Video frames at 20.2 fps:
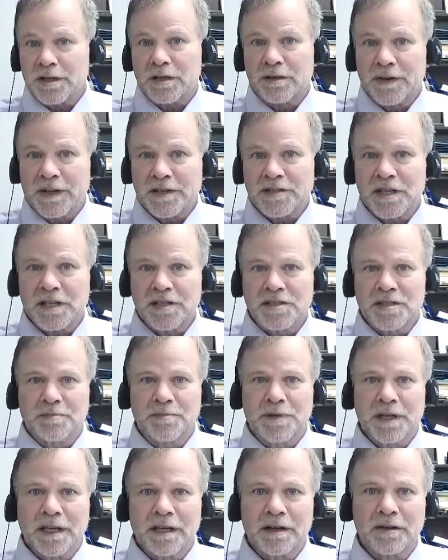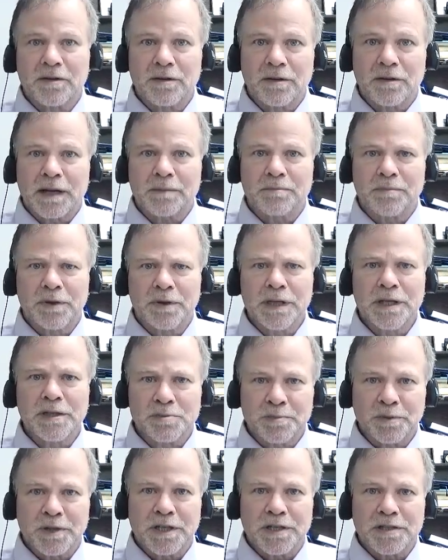You know, if I say something incorrect,
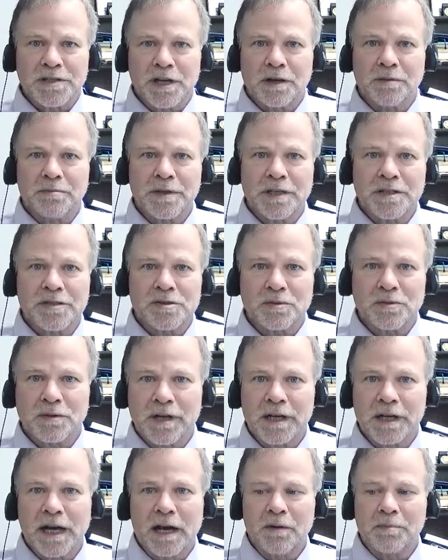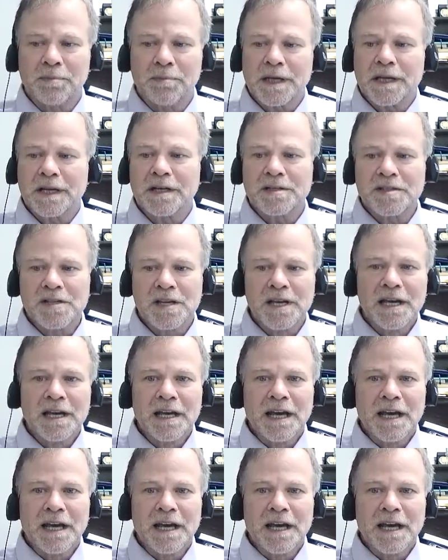please help me sort it out, because